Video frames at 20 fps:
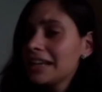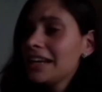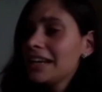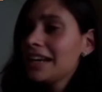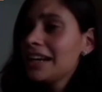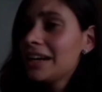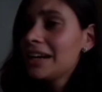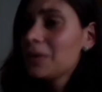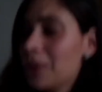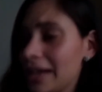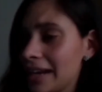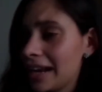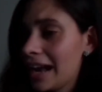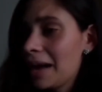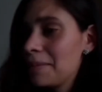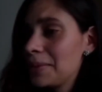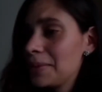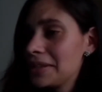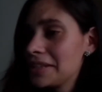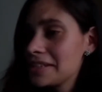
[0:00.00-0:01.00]
what
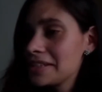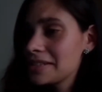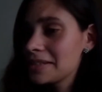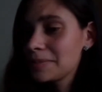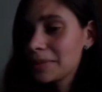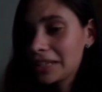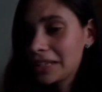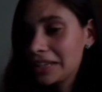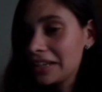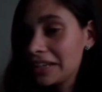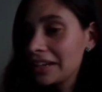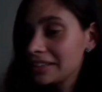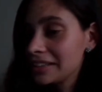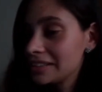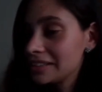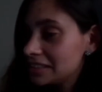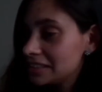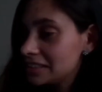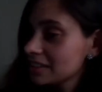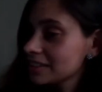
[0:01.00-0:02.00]
happens,
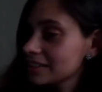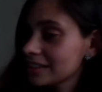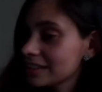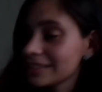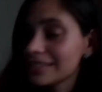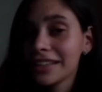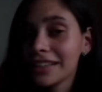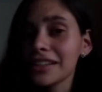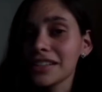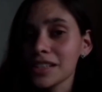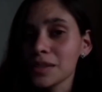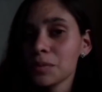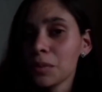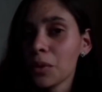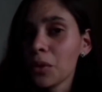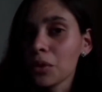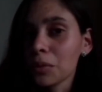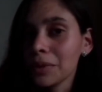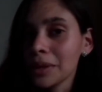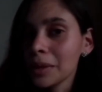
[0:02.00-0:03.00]
because then there's more
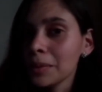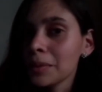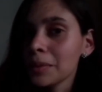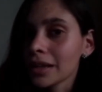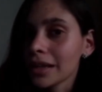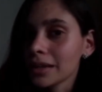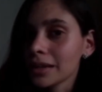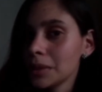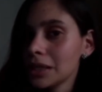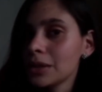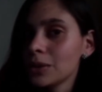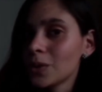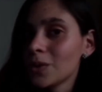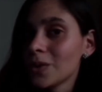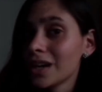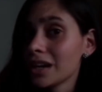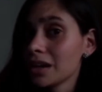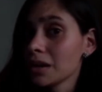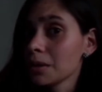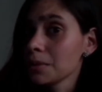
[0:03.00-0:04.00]
people like me who are
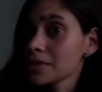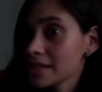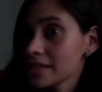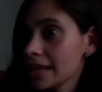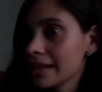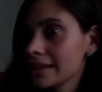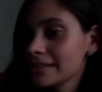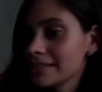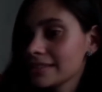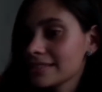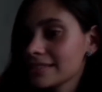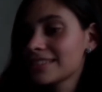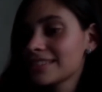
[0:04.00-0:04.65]
obsessed.